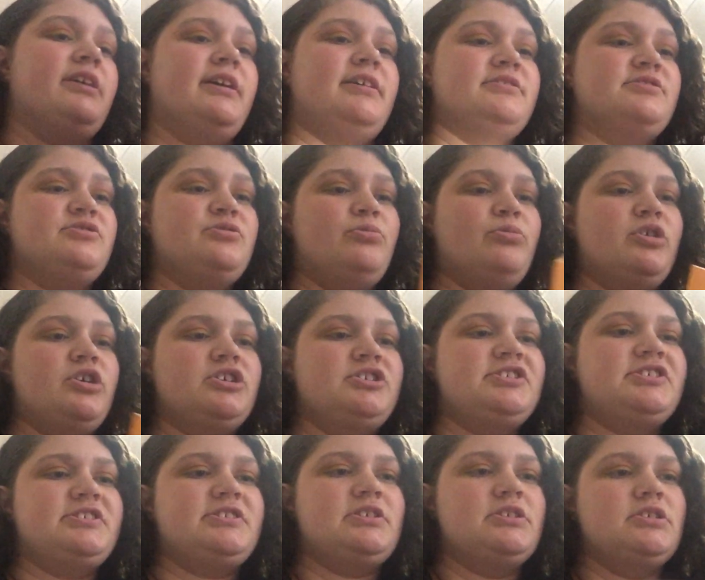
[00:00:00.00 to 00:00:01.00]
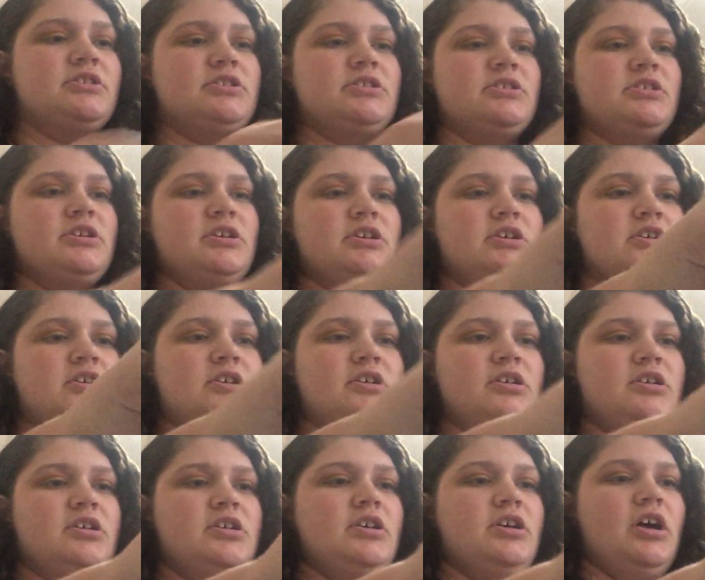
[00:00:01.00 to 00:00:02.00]
get worse.
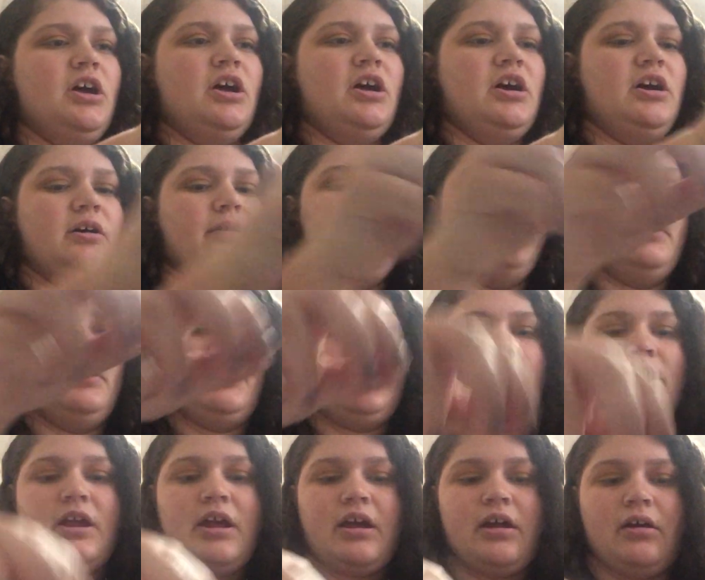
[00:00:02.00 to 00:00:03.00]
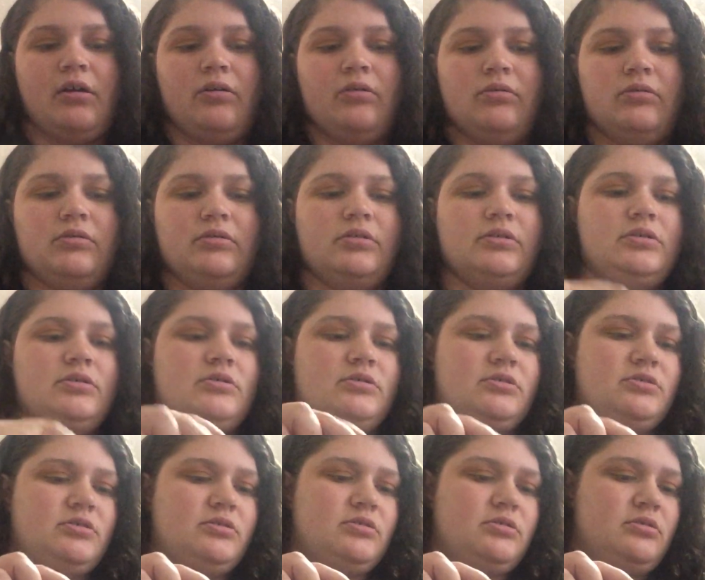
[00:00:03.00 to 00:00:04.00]
Now,
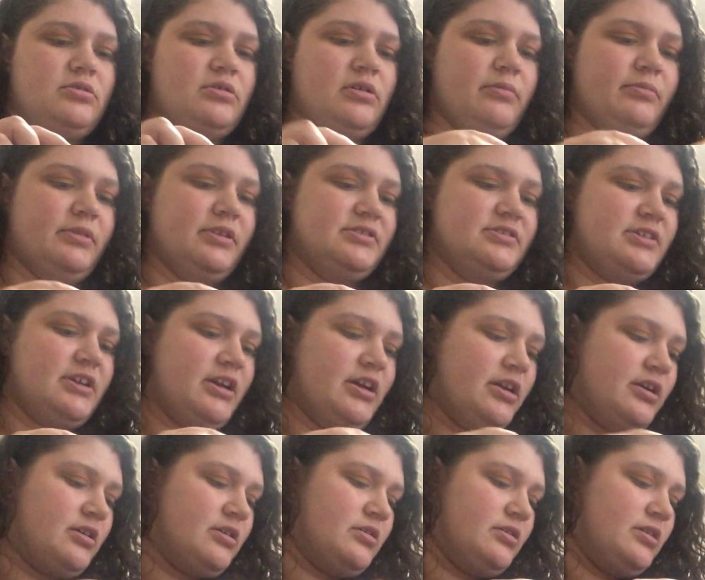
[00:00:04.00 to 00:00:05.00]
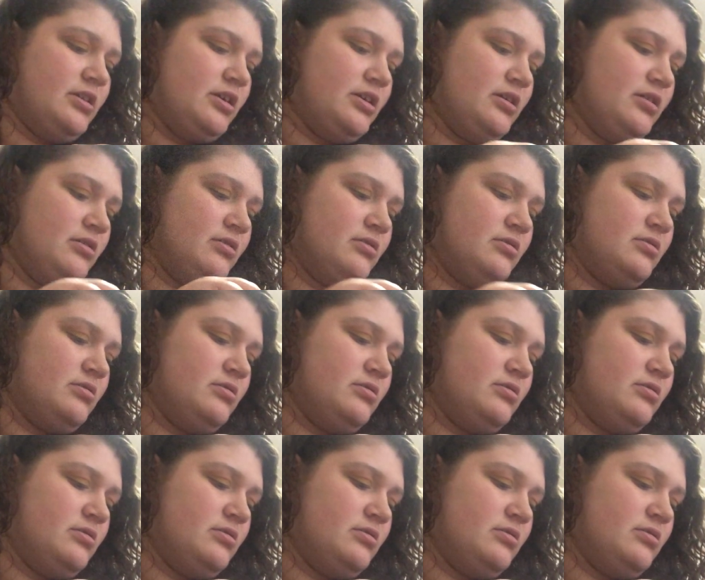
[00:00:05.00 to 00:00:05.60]
I'm going to take the